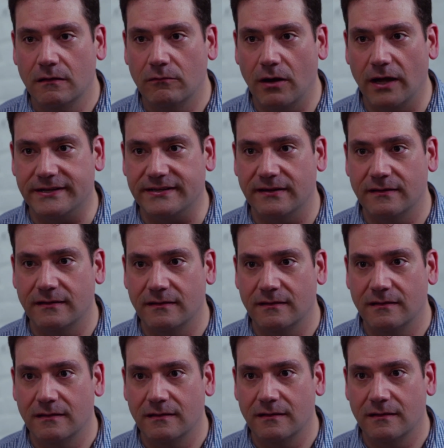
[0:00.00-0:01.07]
What?
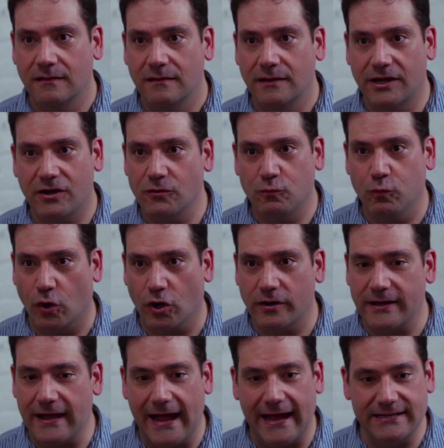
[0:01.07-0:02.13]
It could
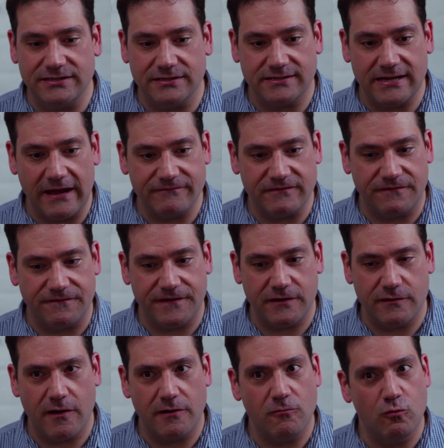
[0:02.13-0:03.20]
work. I just have to
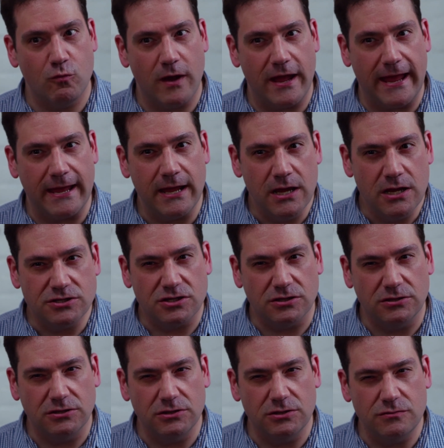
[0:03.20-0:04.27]
figure out a way to
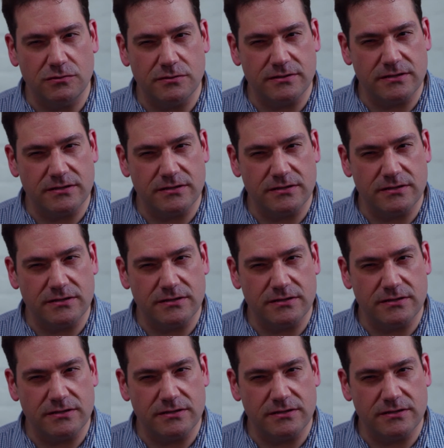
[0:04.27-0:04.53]
lure